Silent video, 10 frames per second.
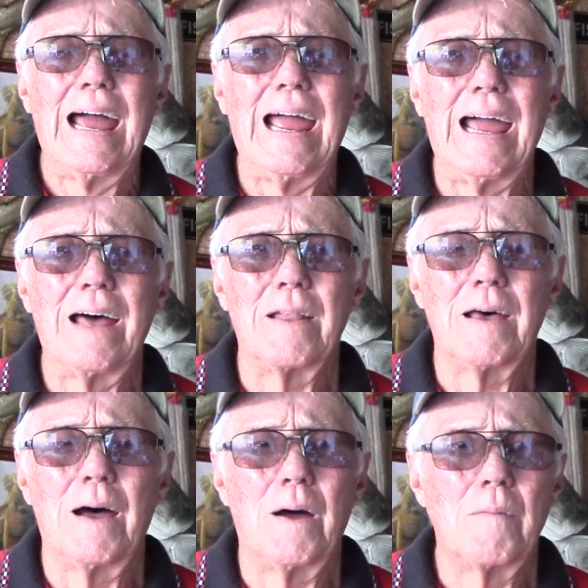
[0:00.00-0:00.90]

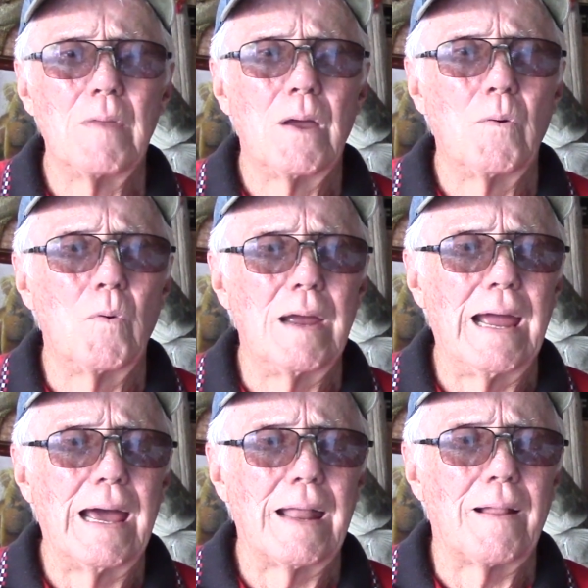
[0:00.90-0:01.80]
And we
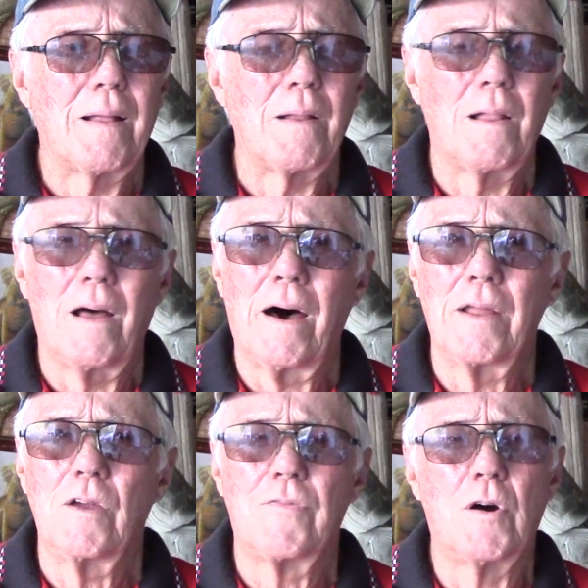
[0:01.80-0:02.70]
had a lot
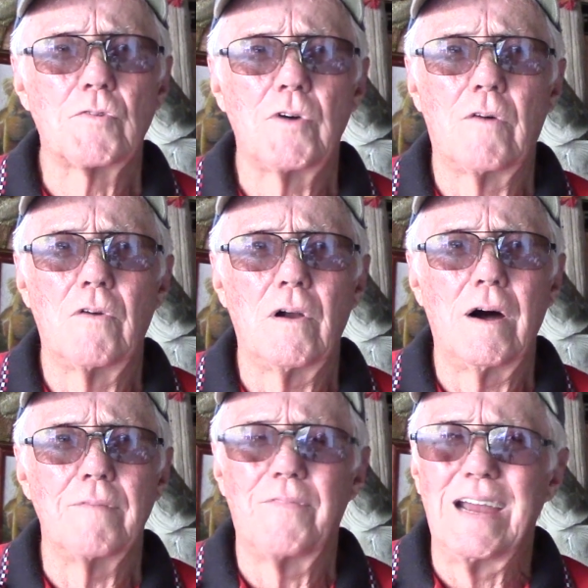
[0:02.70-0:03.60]
of you folks over
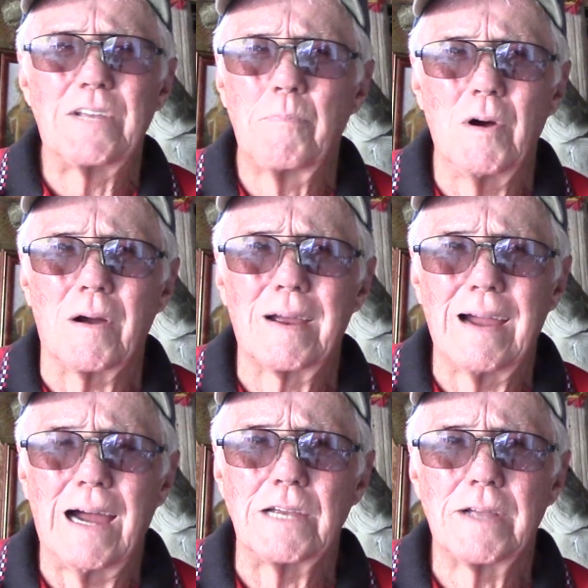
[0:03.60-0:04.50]
on Facebook.
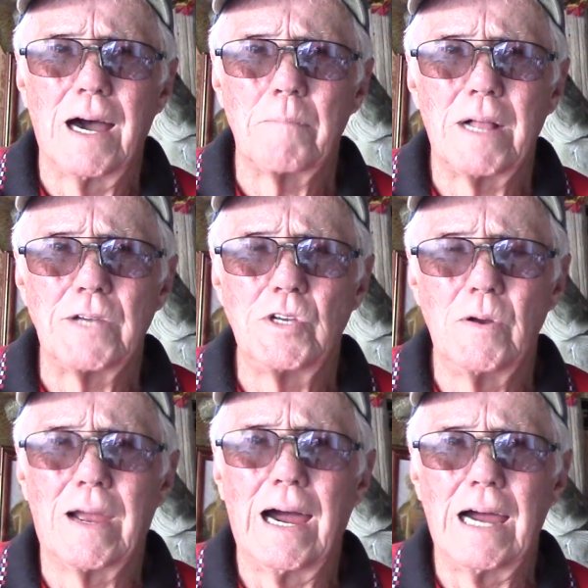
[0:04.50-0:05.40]
Gosh, God bless
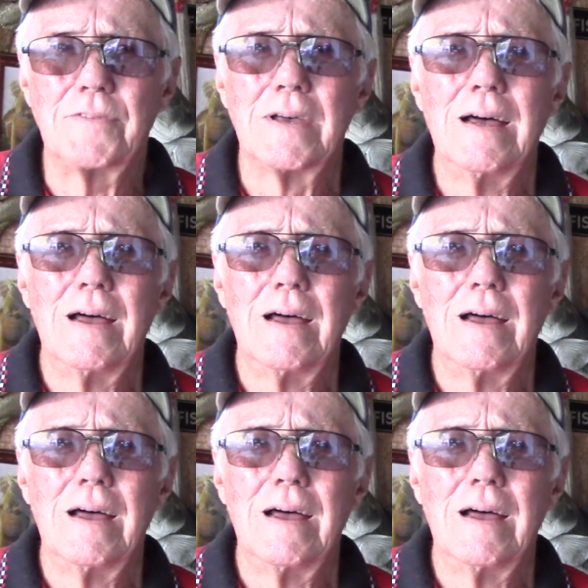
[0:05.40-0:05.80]
you guys.